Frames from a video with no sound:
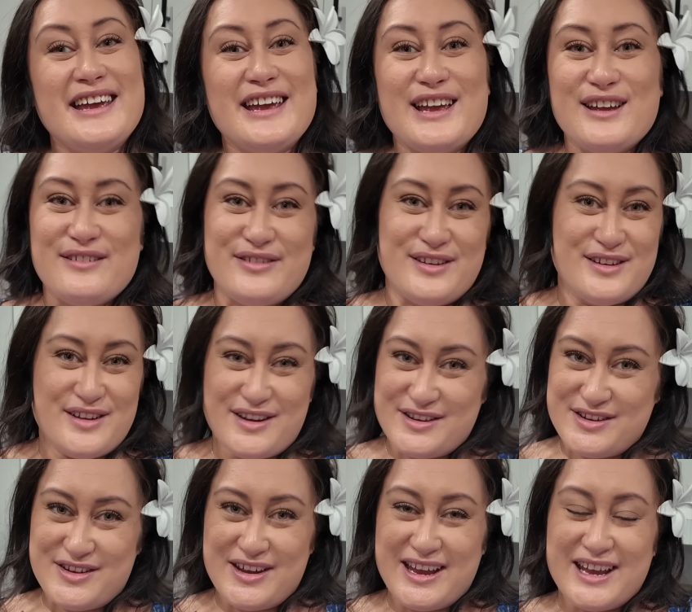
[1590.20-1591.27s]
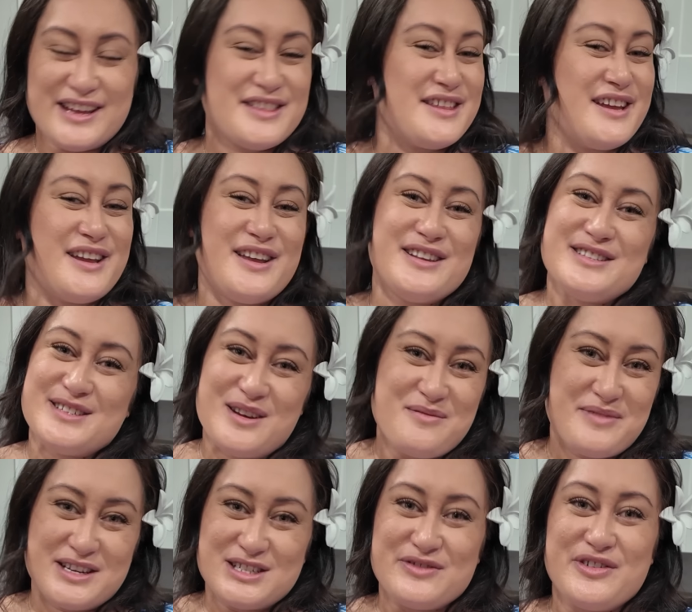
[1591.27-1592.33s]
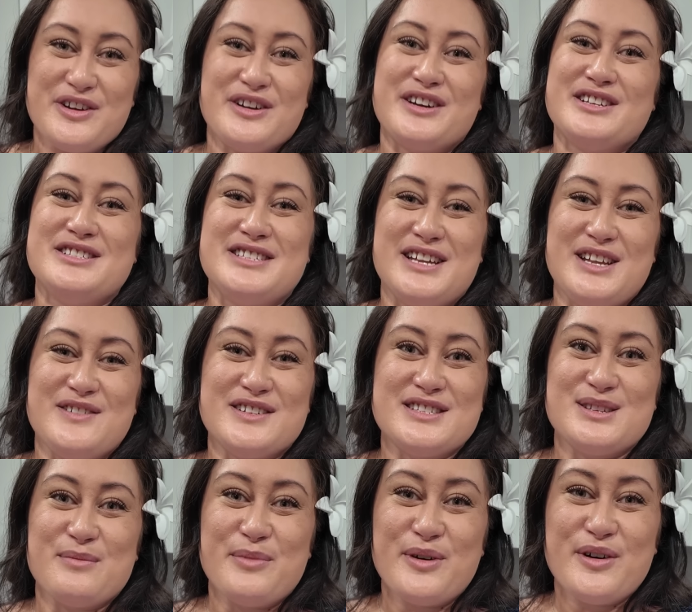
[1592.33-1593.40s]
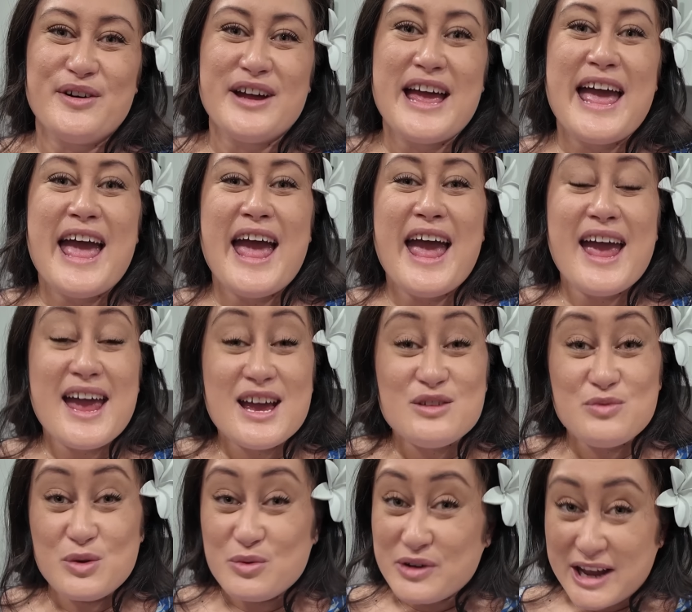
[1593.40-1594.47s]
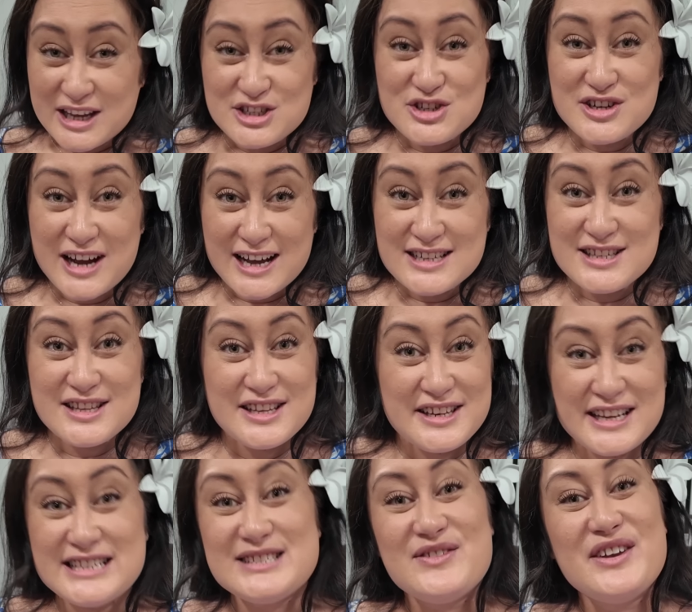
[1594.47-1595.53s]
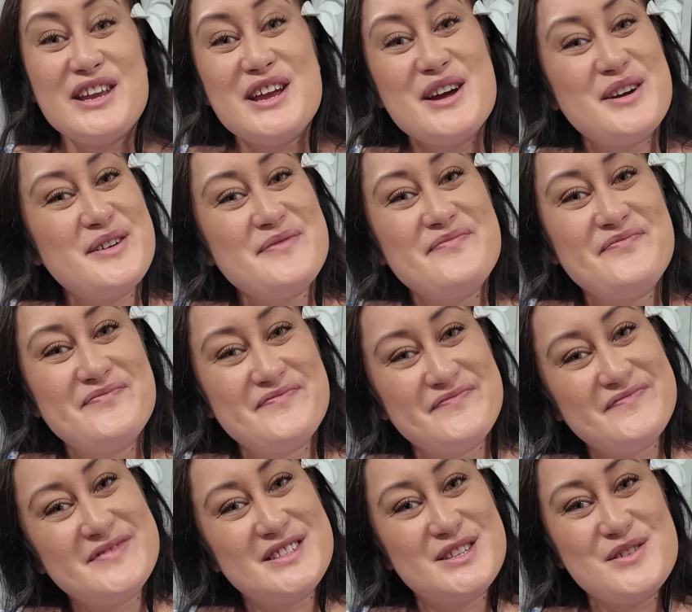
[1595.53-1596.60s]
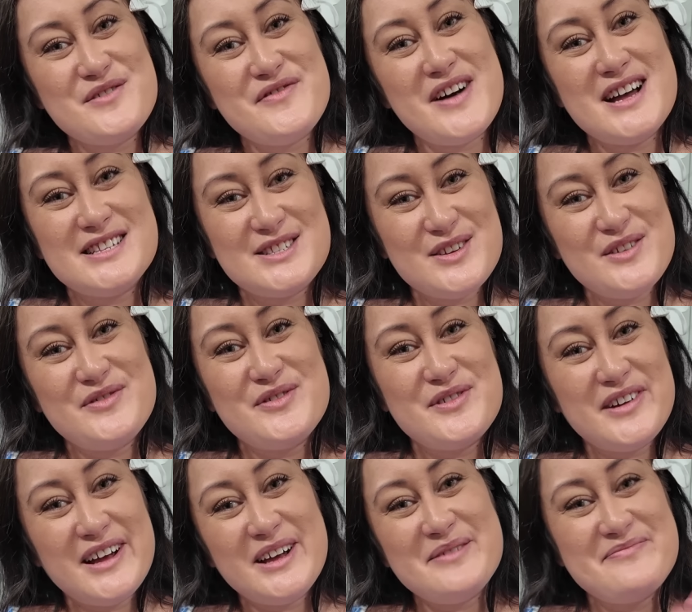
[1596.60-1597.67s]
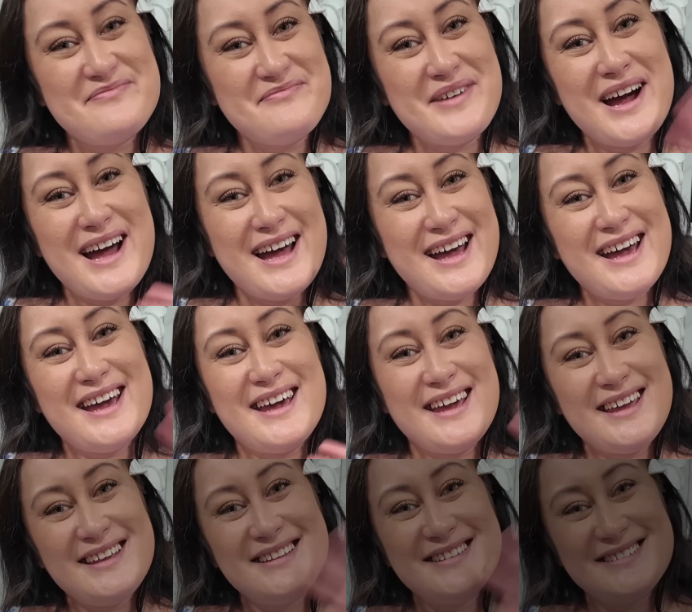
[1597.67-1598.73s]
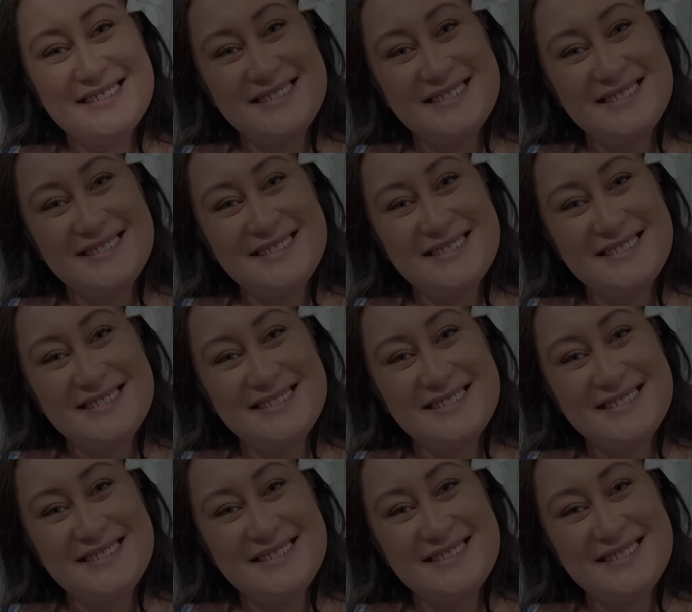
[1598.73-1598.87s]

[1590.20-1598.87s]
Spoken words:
if you're not new here, thank you so much for your continuous support. And we will catch you guys in the next video. So far, so far. Bye.